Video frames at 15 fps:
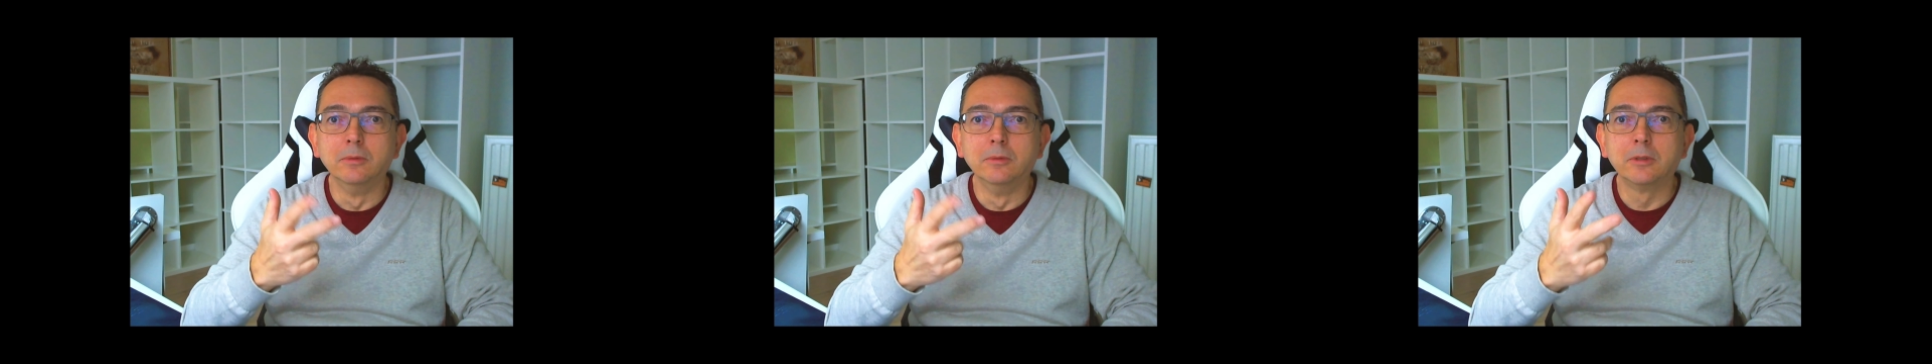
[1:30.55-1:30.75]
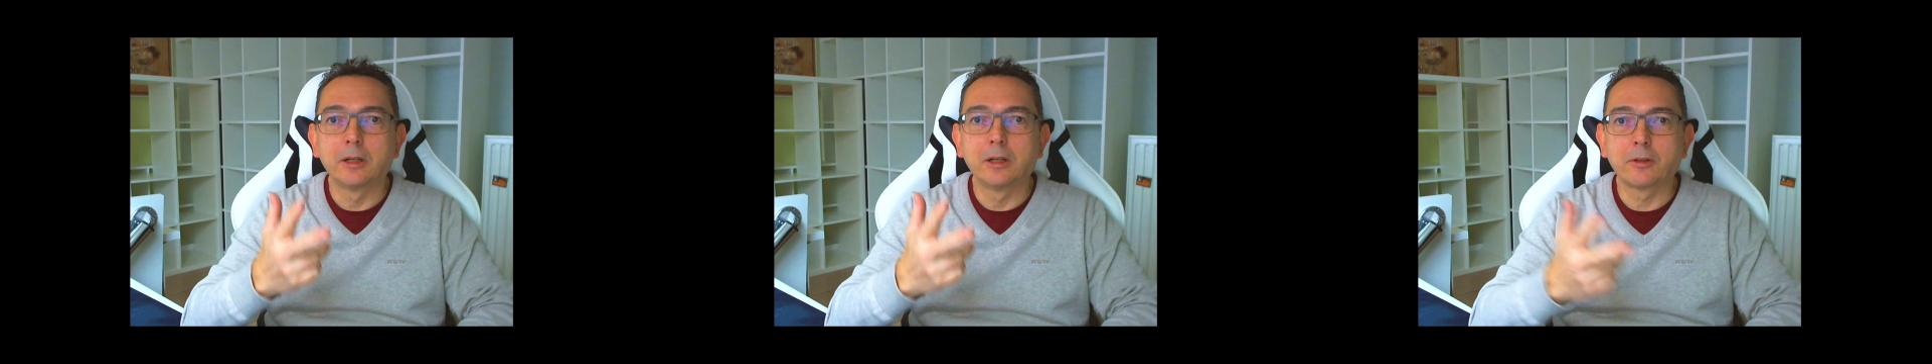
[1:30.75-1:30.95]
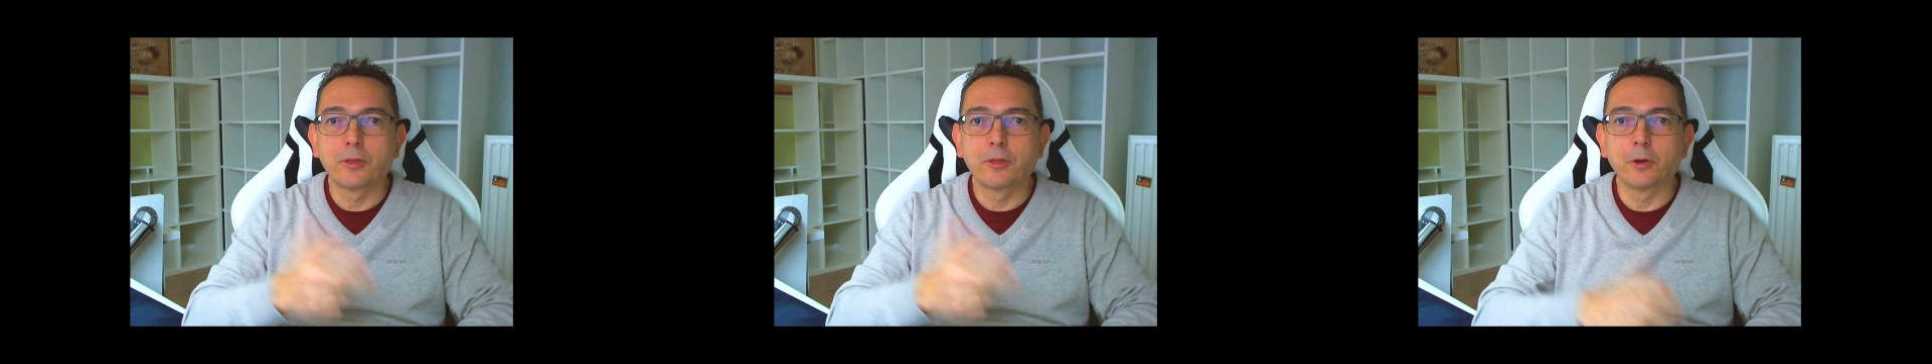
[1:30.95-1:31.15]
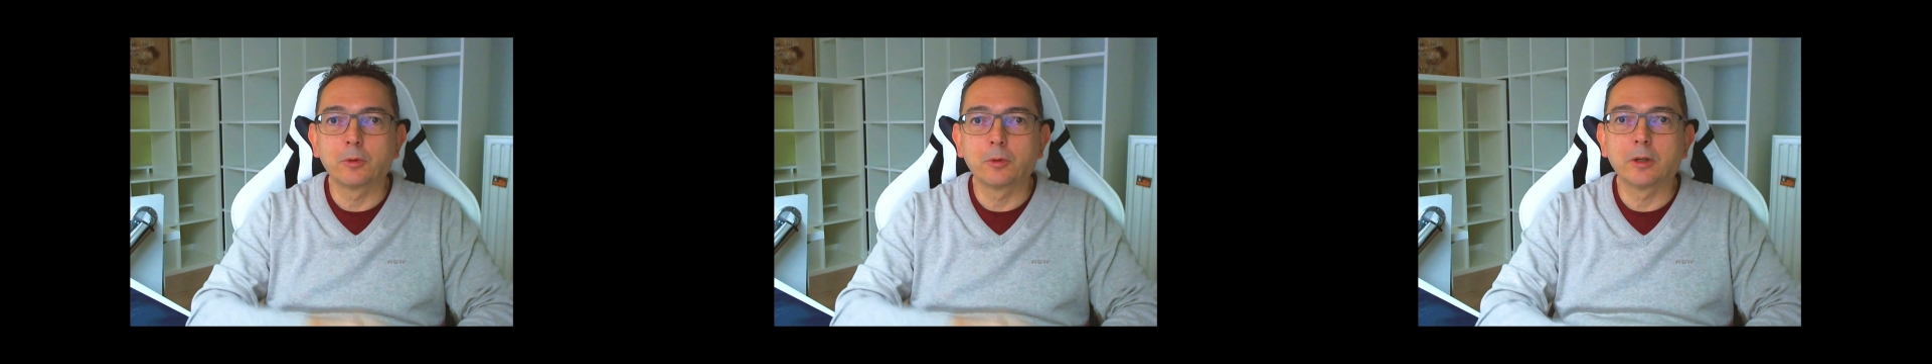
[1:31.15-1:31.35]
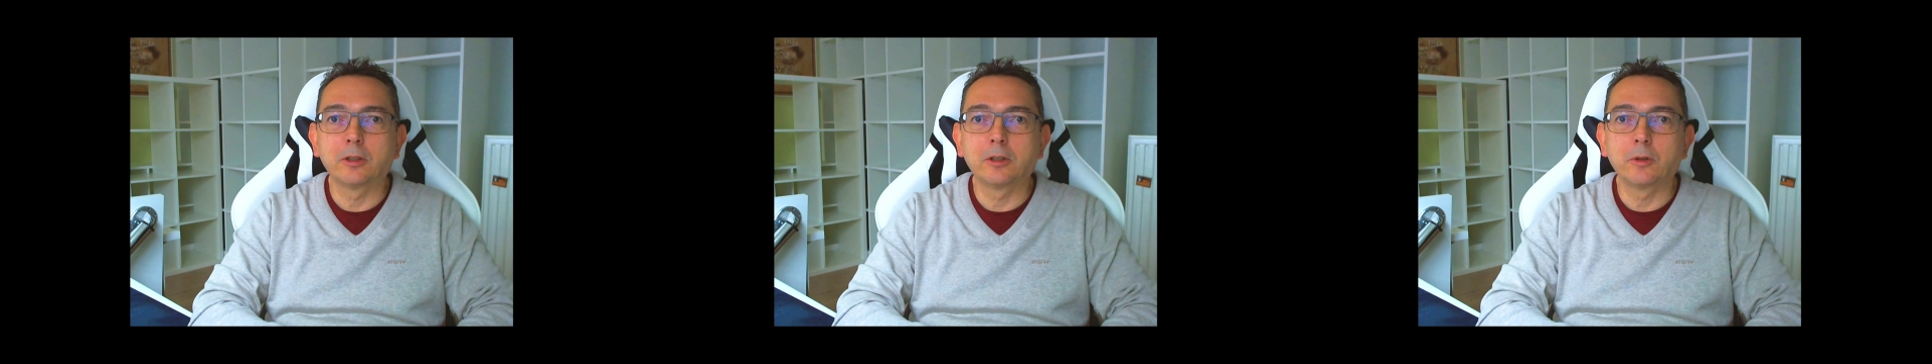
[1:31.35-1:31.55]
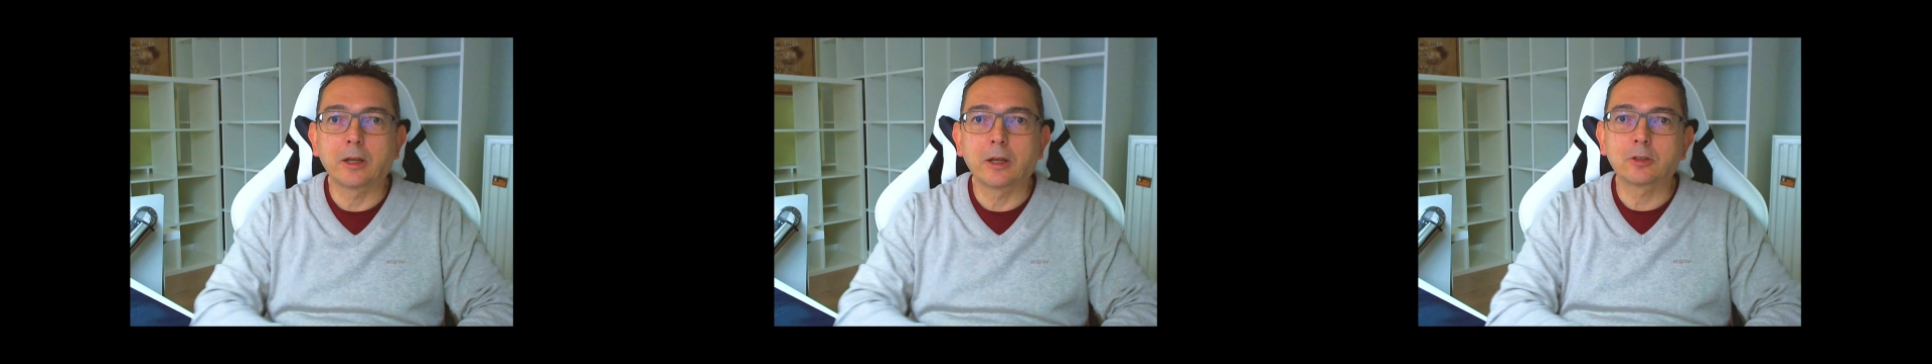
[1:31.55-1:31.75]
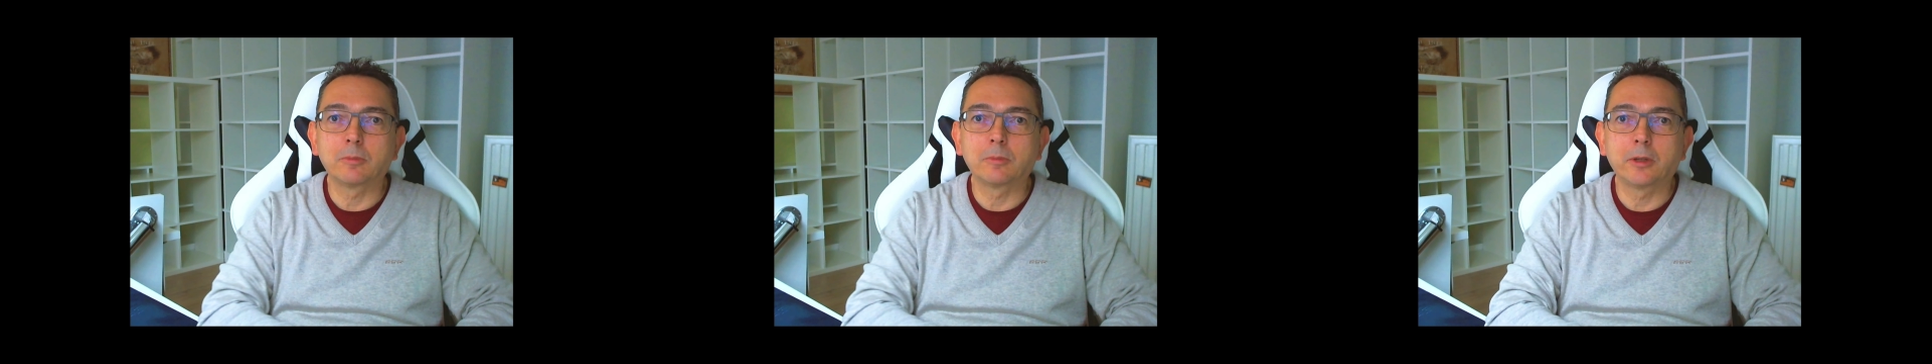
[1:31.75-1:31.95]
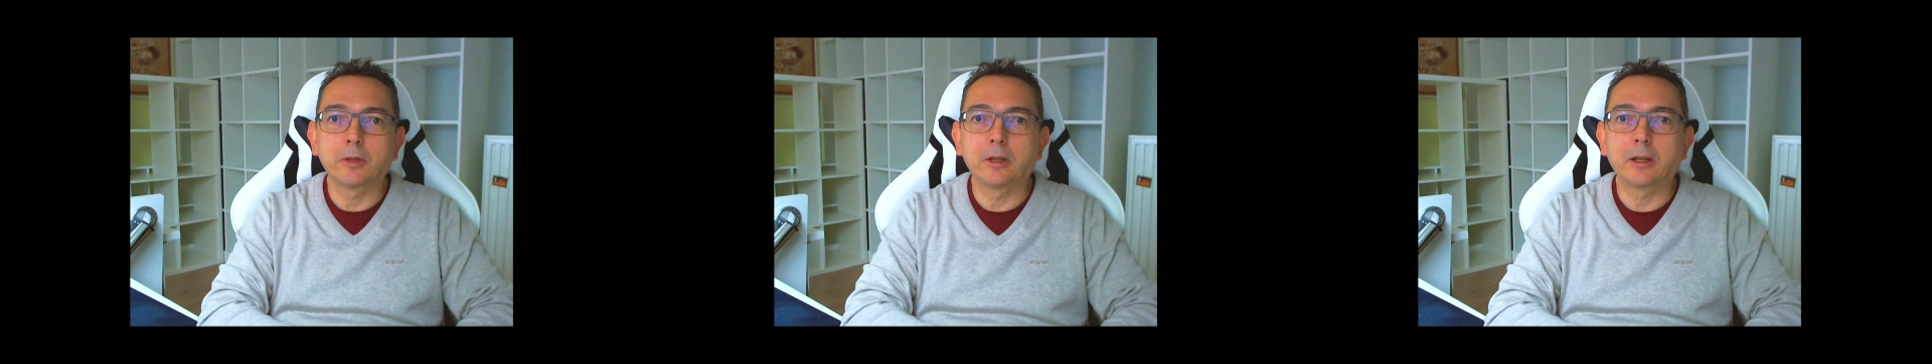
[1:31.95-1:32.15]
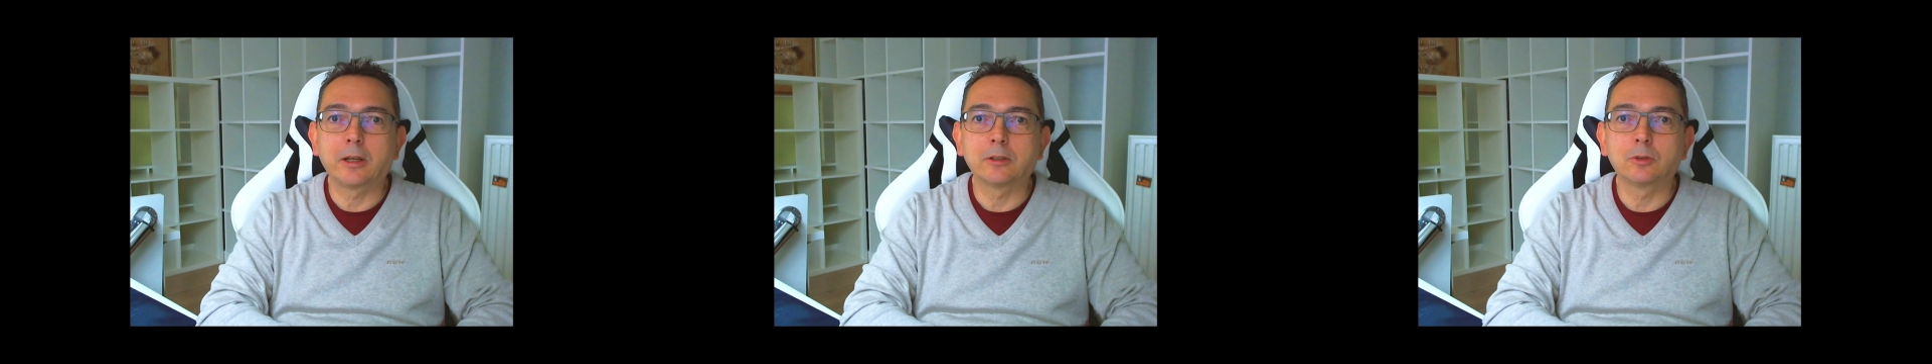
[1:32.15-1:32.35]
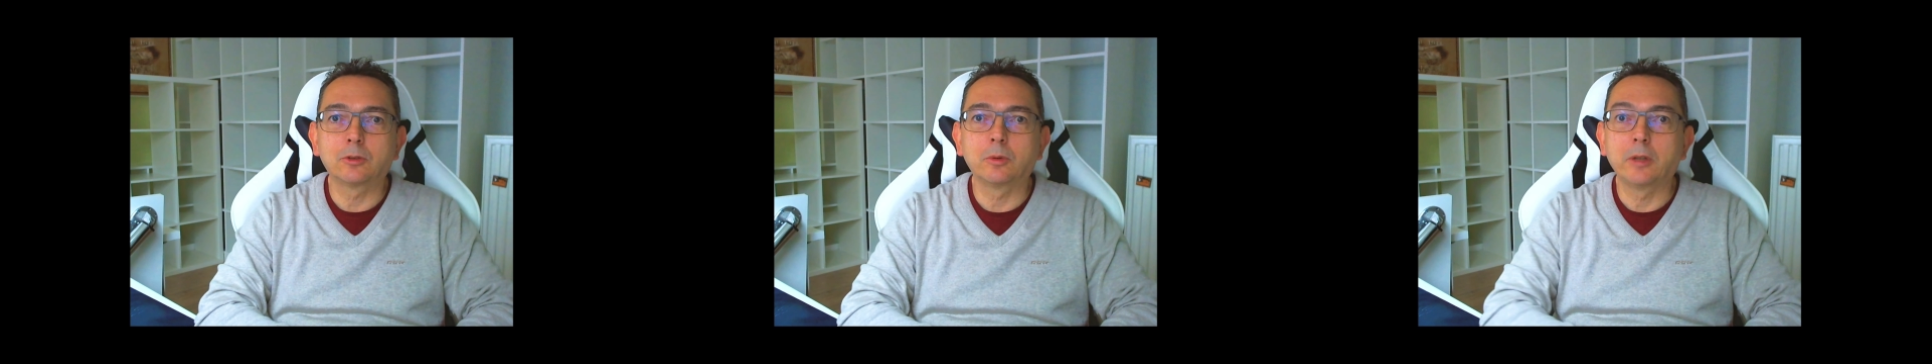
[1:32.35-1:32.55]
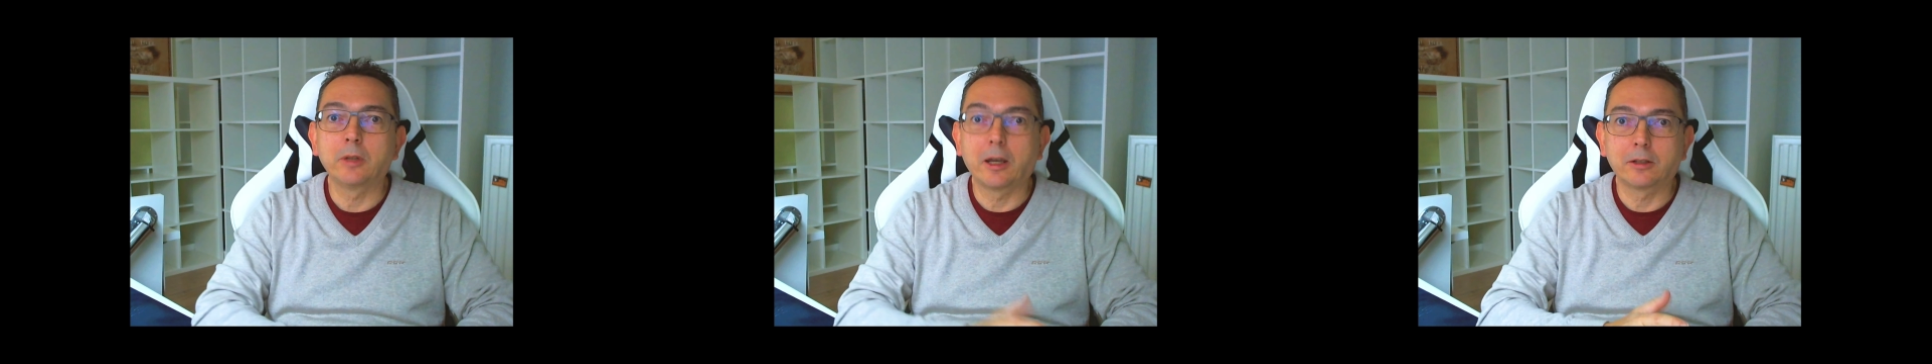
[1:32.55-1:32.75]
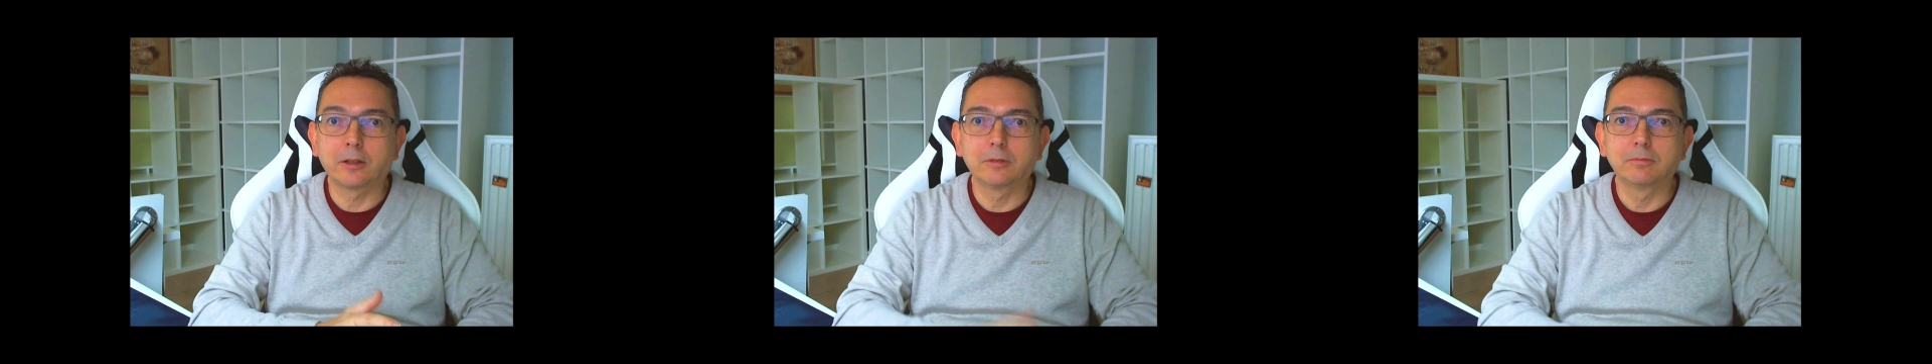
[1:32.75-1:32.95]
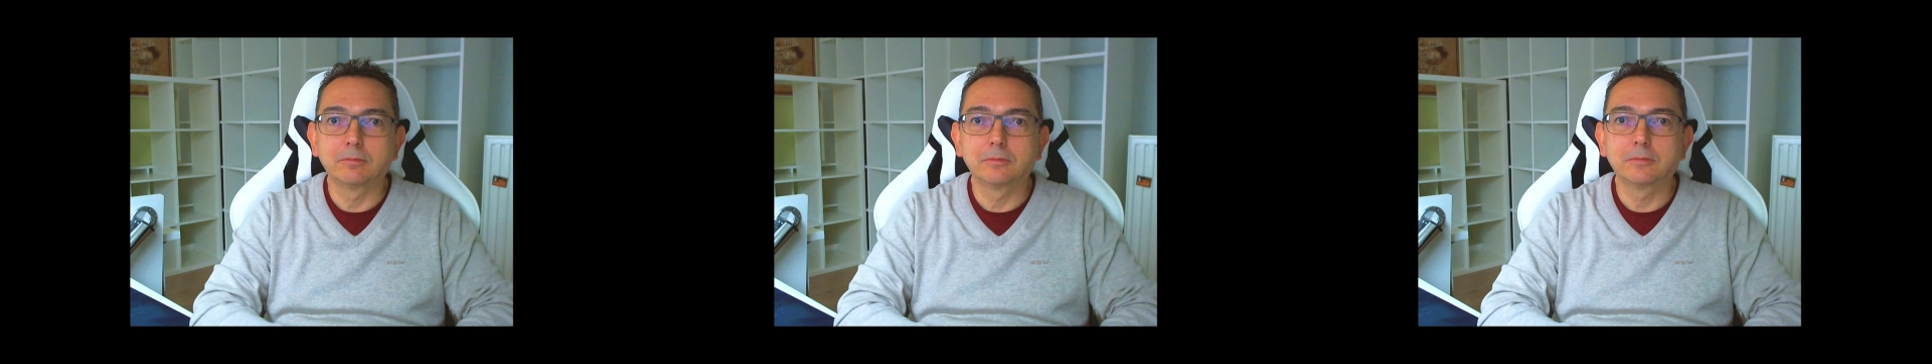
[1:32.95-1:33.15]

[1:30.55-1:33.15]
and the third one, the reaction player gets to react.